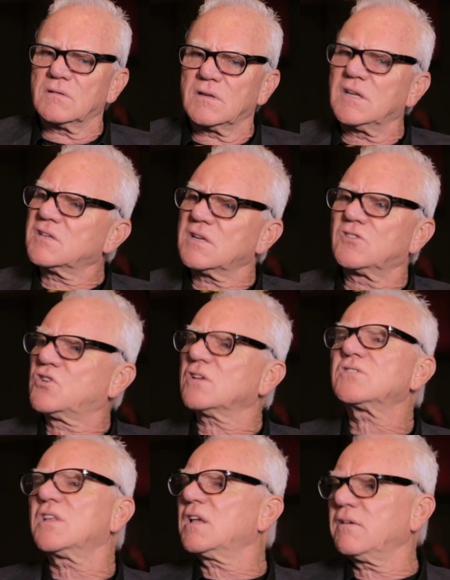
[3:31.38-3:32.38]
he said,
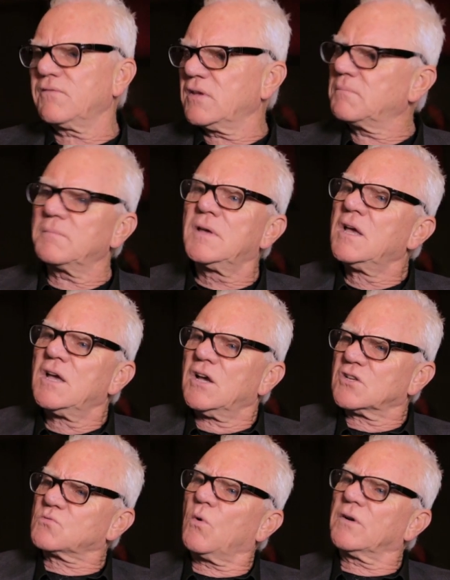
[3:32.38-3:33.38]
just think of him
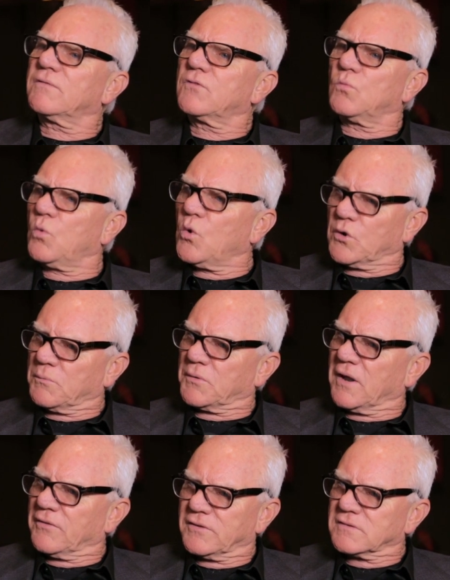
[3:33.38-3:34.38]
as one of the Warner
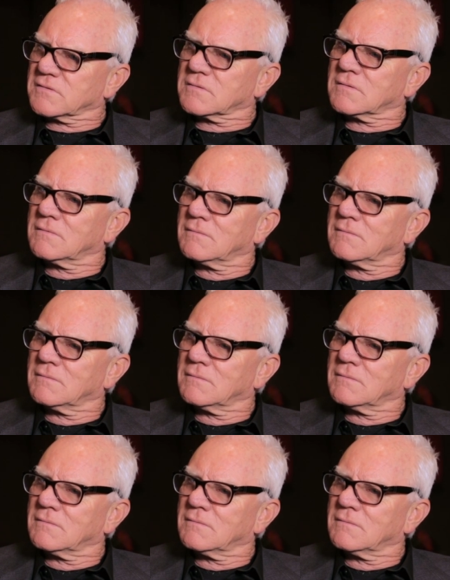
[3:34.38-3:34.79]
Brothers.